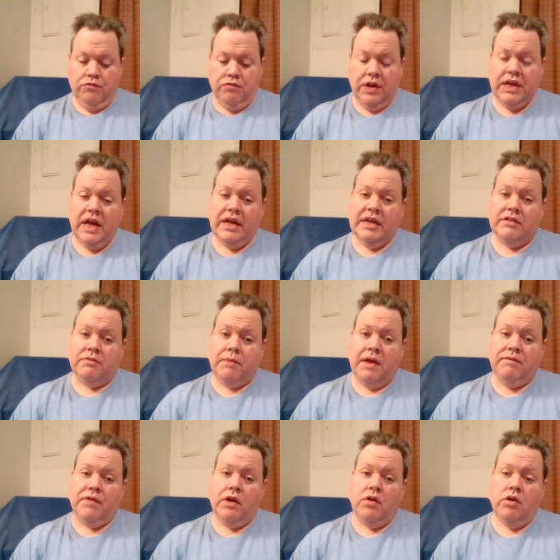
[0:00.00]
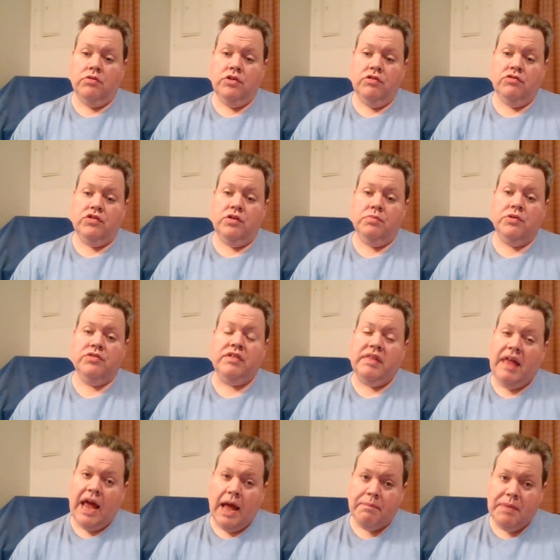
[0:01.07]
Greetings, my fellow YouTubers,
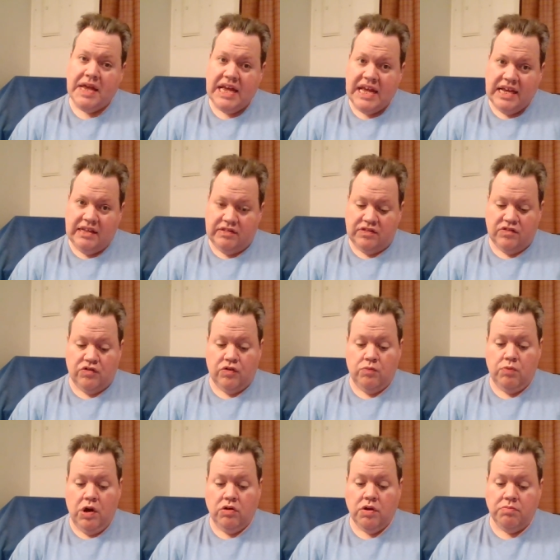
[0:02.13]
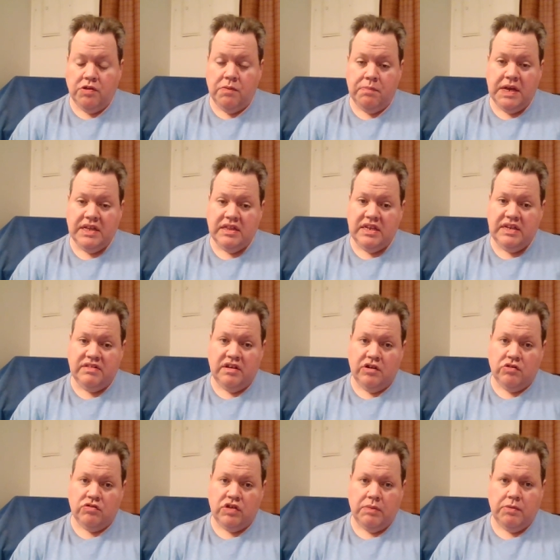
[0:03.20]
and happy Easter. Welcome to Big D's
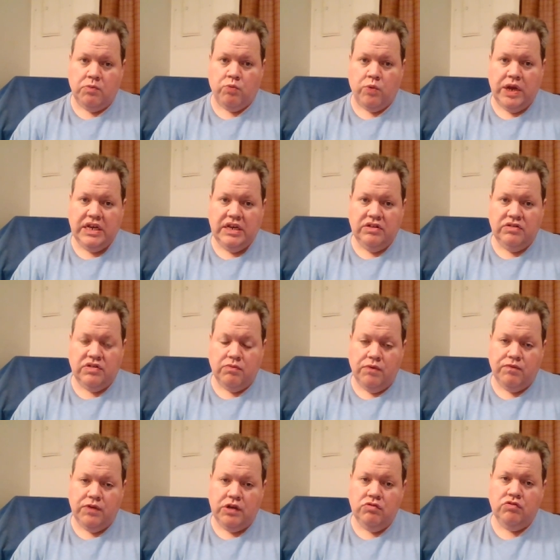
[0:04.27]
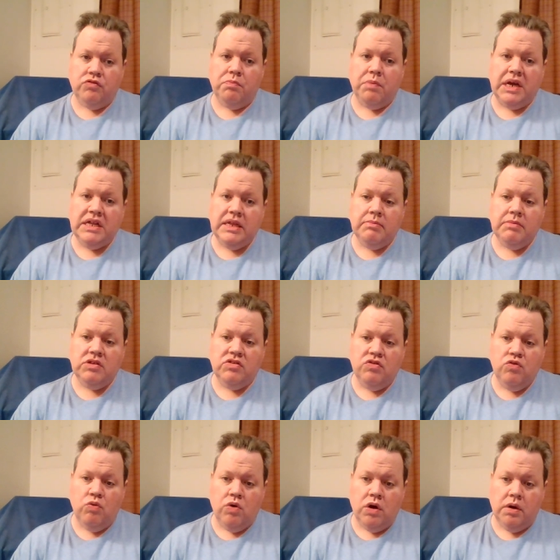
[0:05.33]
Entertainment Rankings and Reviews. My name is
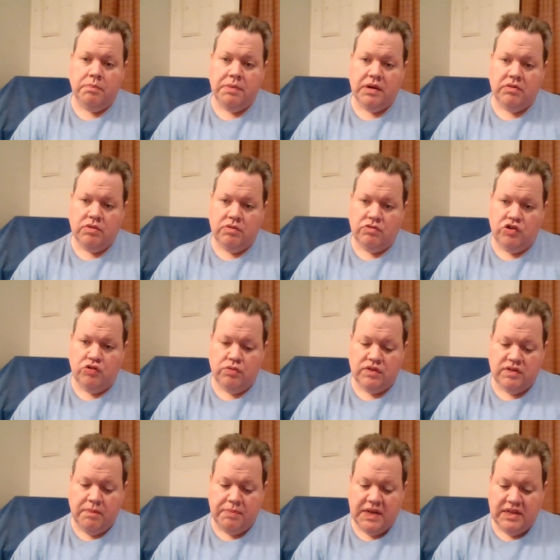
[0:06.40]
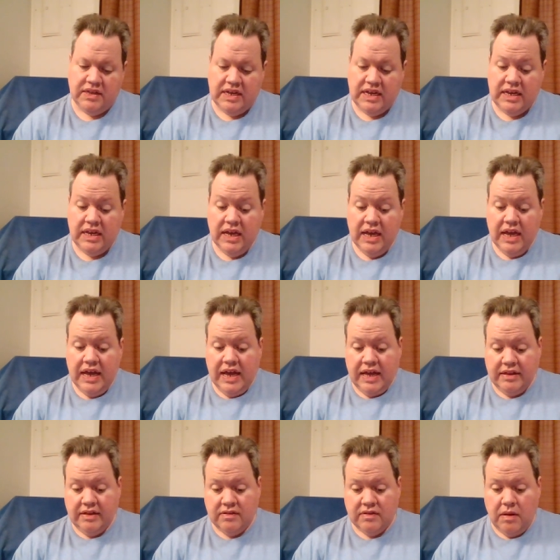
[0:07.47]
Dual, better known to you as the Big D,
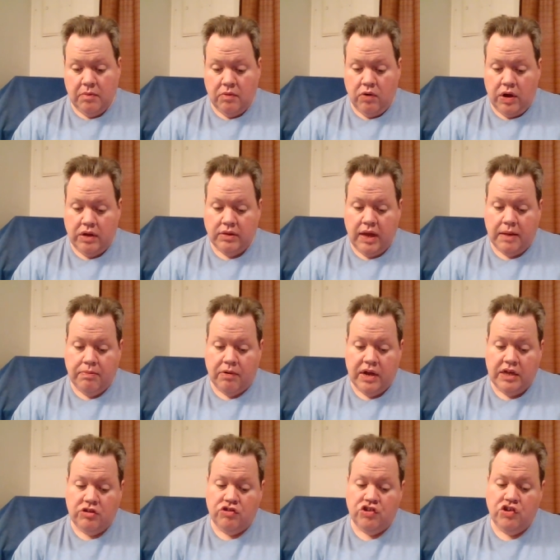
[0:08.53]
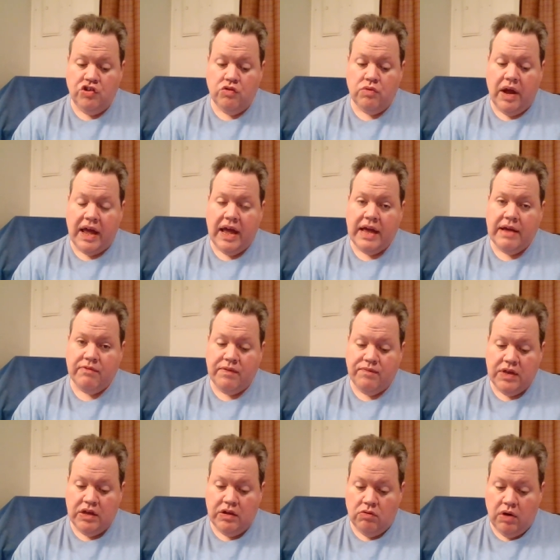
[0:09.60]
and this time around I bring to you a
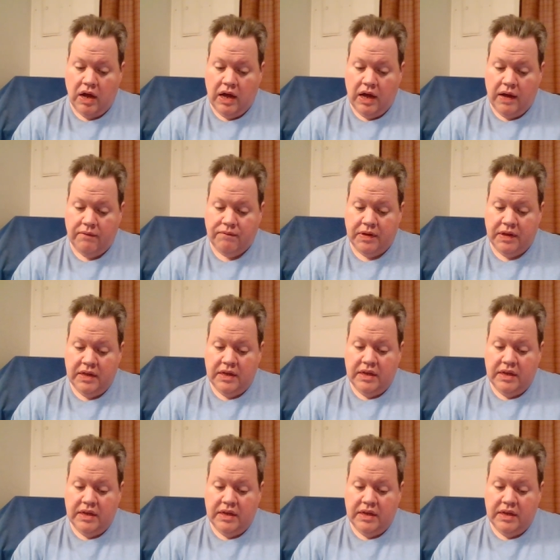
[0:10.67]
review of